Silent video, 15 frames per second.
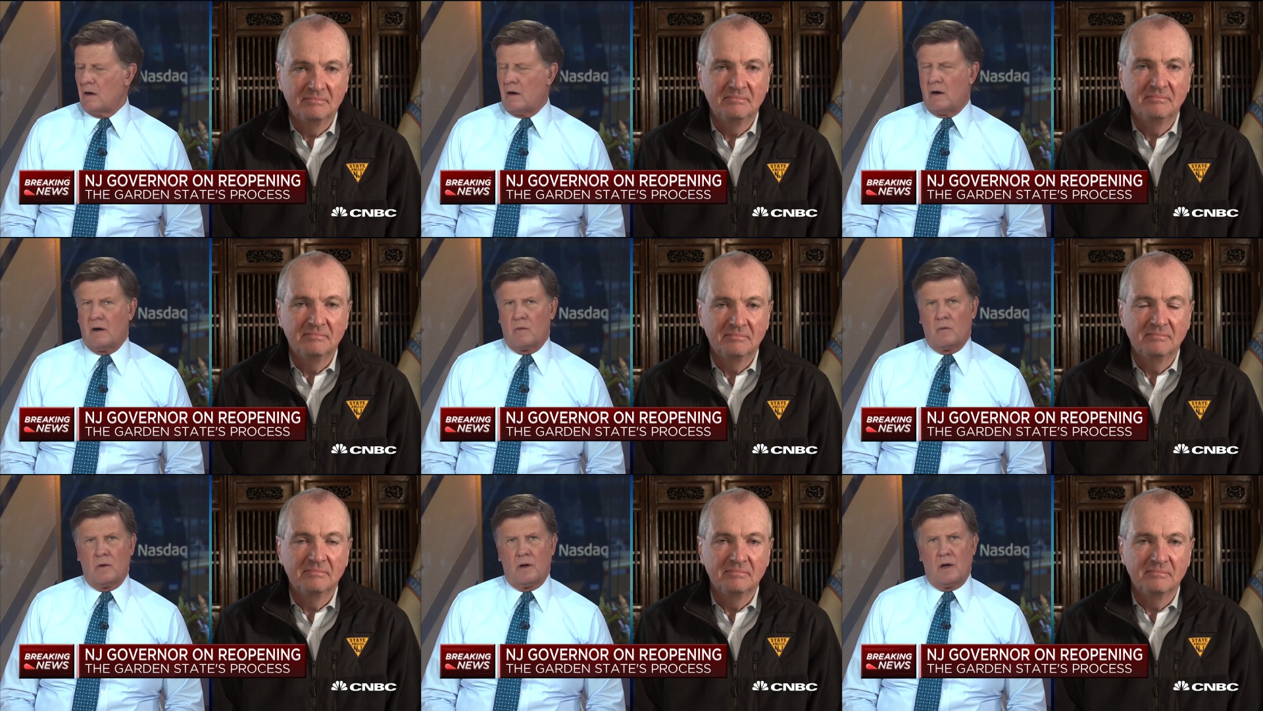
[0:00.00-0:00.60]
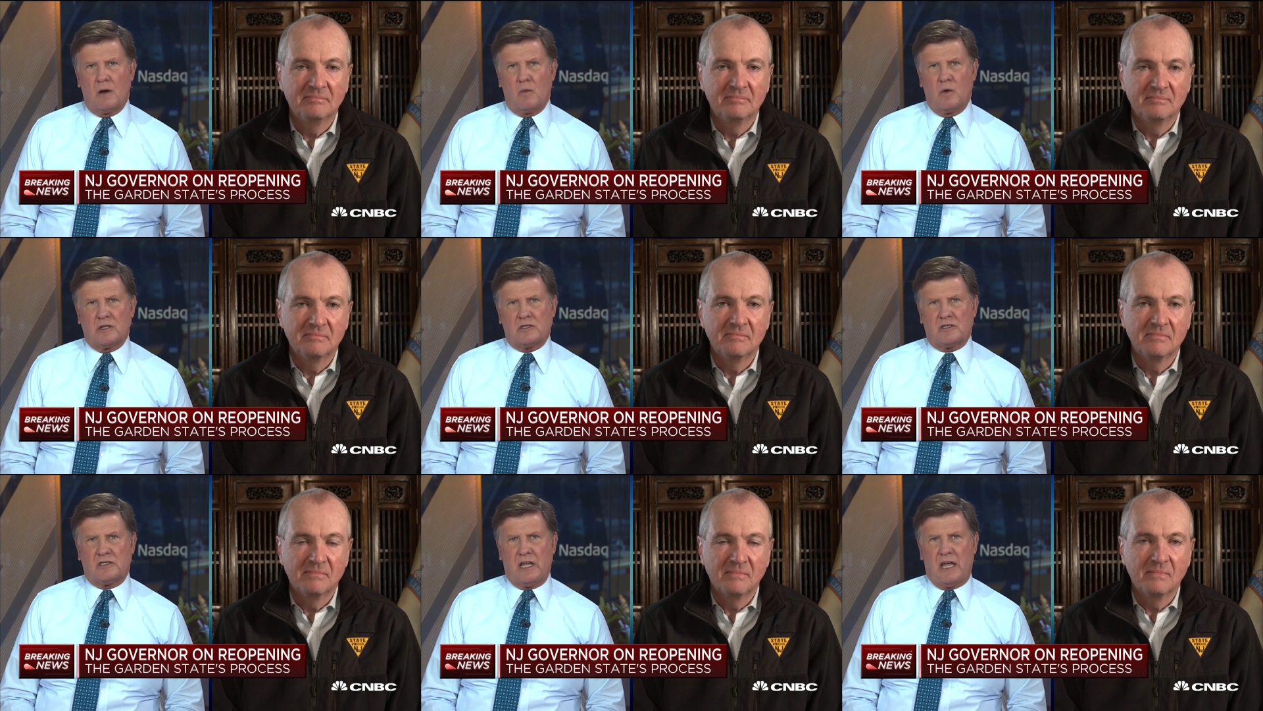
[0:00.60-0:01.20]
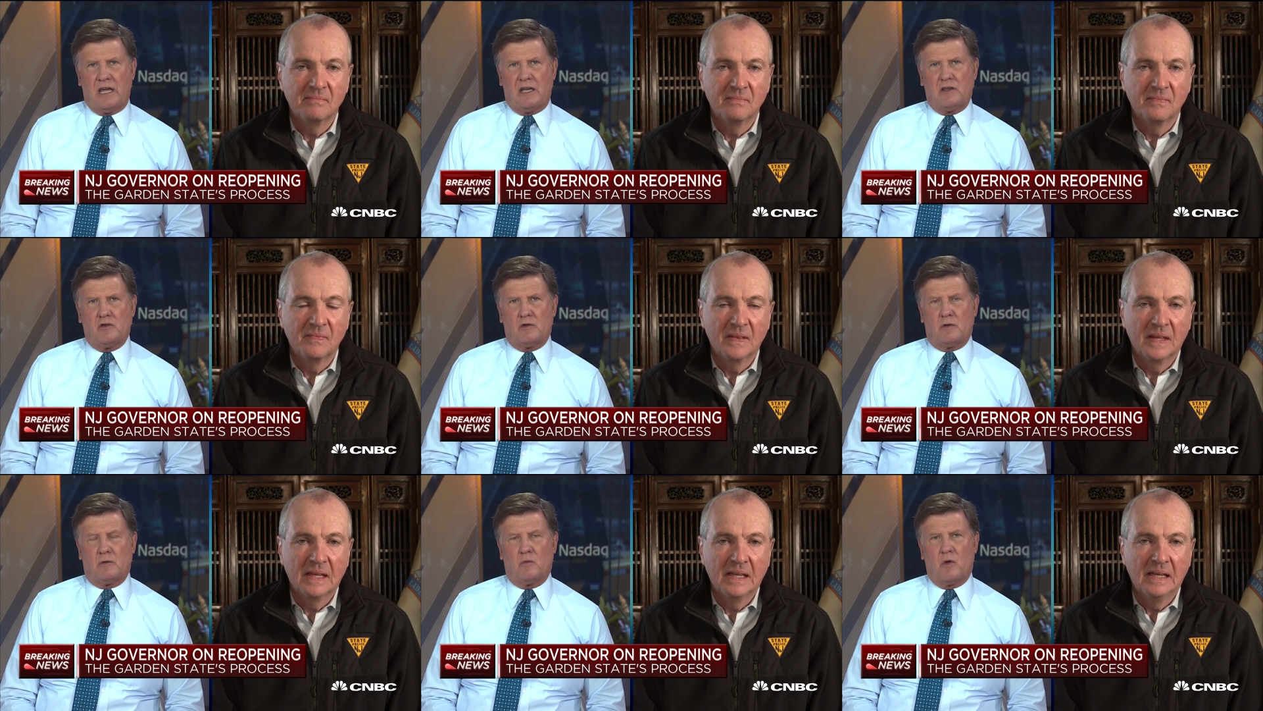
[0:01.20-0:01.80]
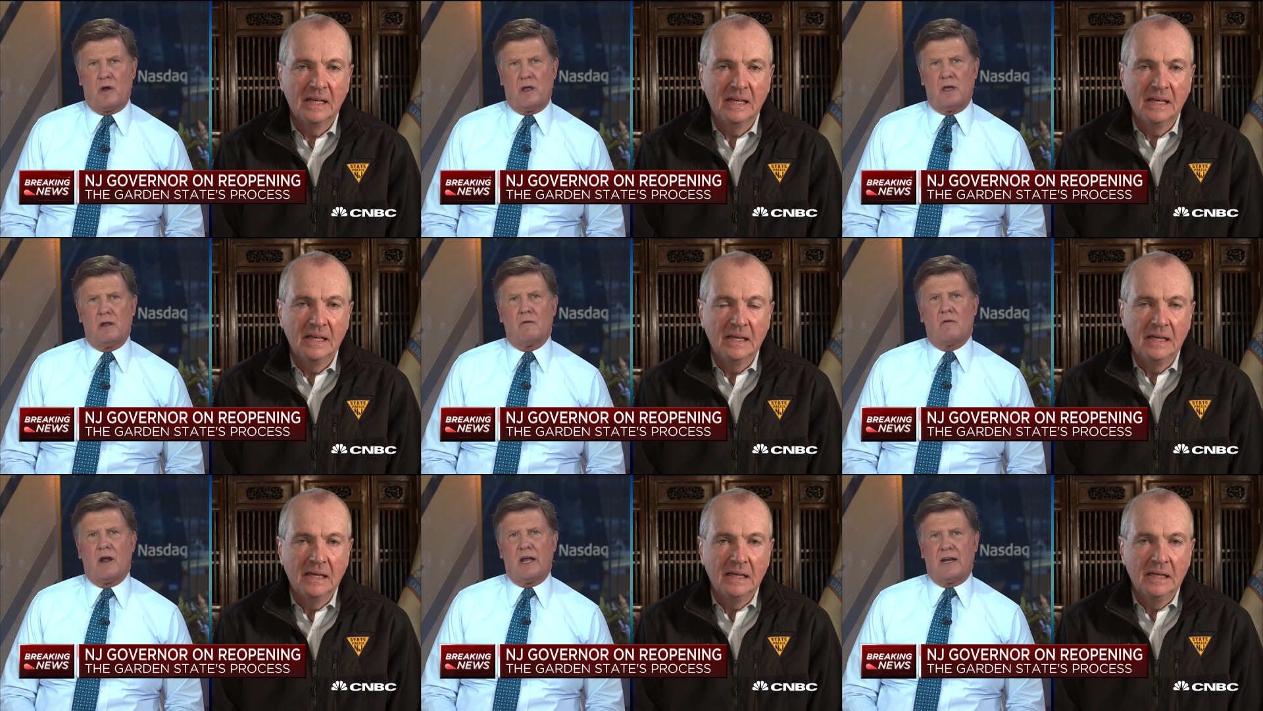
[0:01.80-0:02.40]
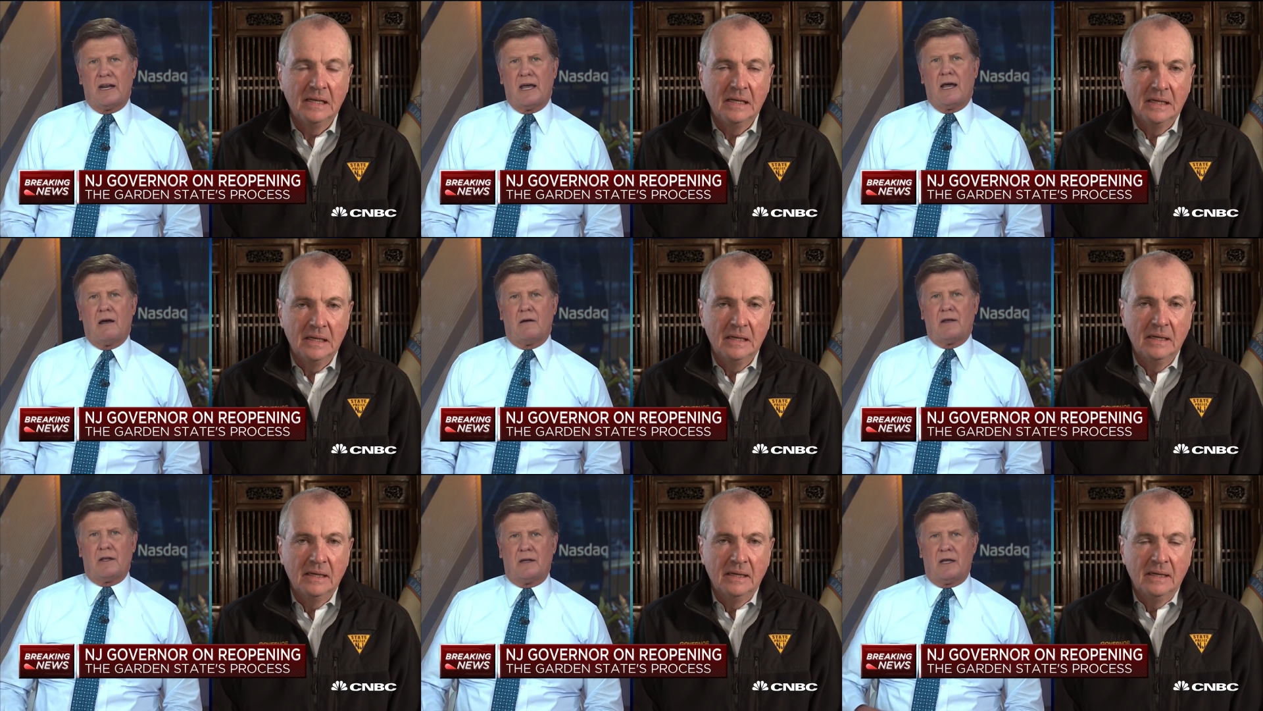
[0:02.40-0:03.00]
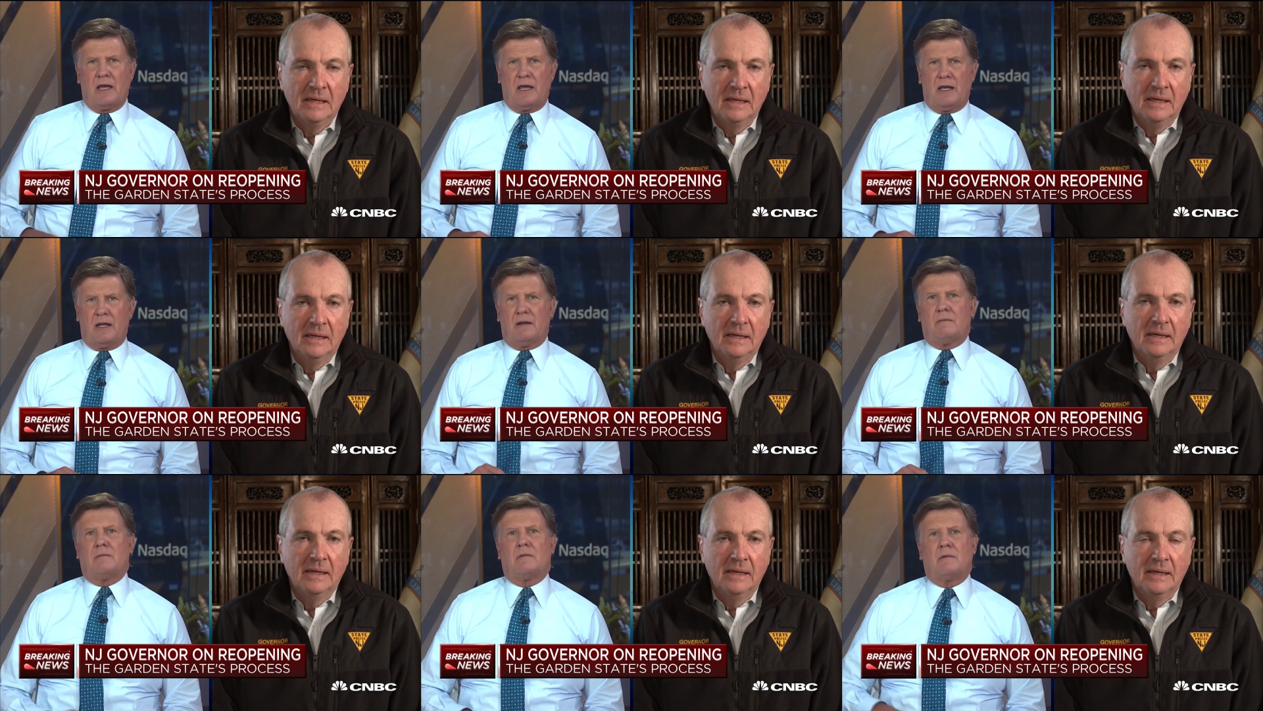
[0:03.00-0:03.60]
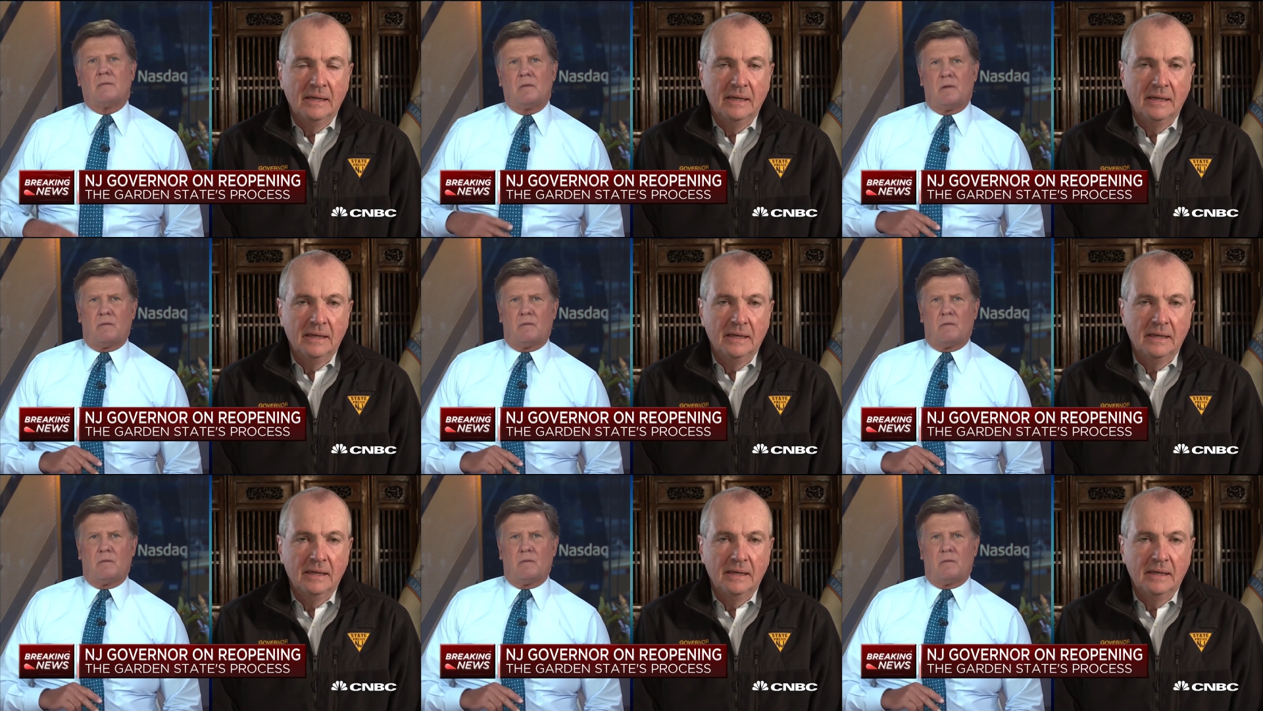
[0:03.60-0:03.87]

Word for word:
Speaker 1: on uh, what stage we're in right now and, and,